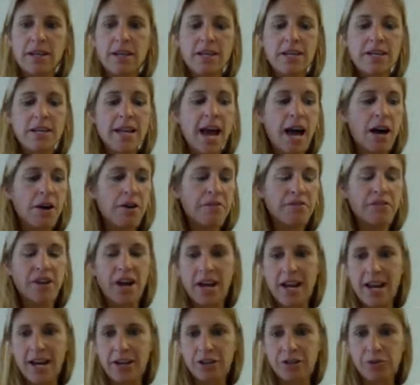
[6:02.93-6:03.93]
Now I've
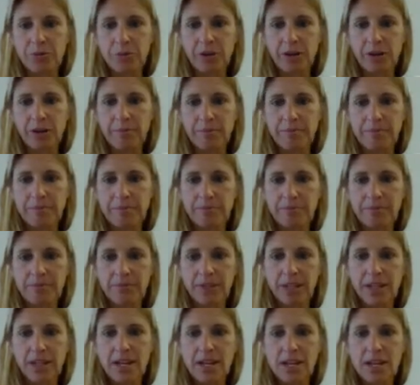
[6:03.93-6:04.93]
got algebra.
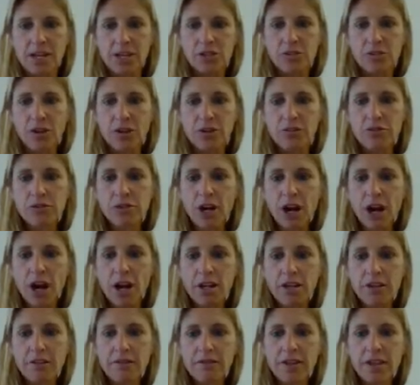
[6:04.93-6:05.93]
So I use
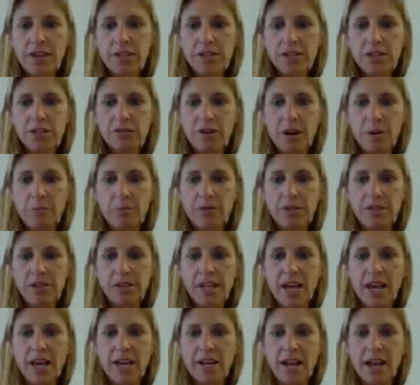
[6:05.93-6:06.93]
all of this to
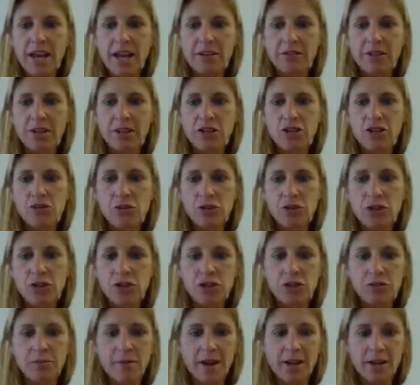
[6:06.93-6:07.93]
represent Henry and
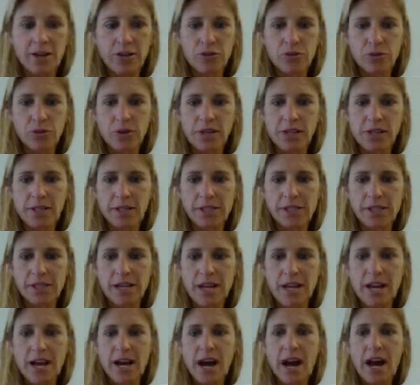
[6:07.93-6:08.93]
George's amount of toys.
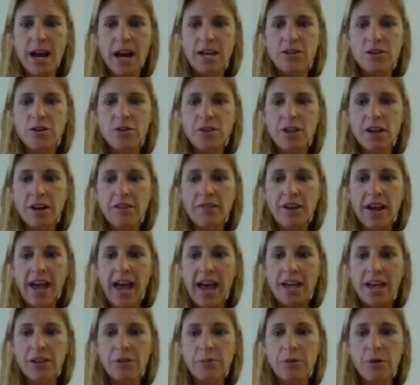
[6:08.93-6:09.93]
I know that if I
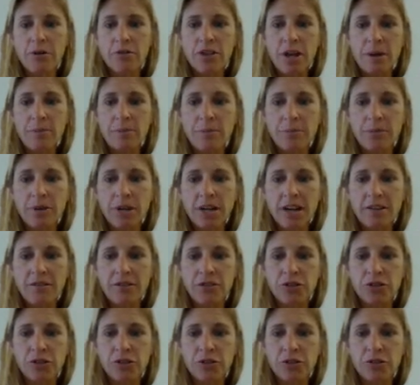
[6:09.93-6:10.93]
add them both up, I'm going to have a
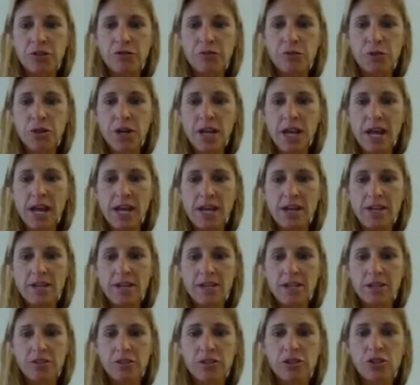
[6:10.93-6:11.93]
total of 48.
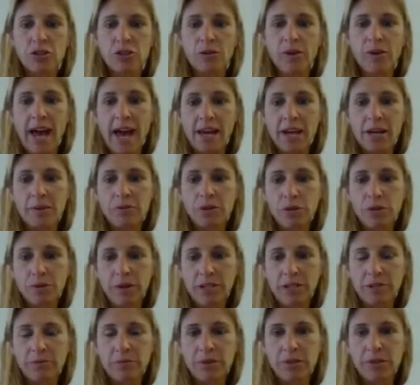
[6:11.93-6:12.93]
So I add up
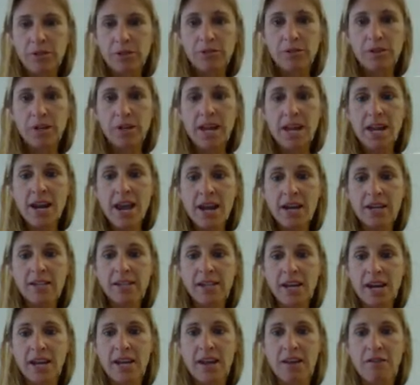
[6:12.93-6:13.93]
2x plus 3 and x,
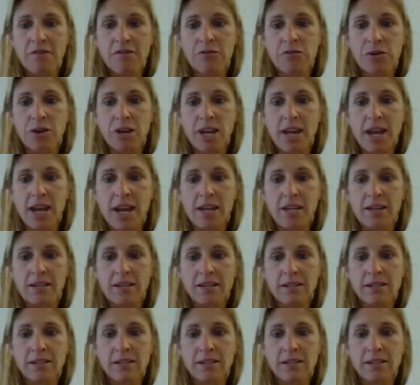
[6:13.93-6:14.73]
and I get 48.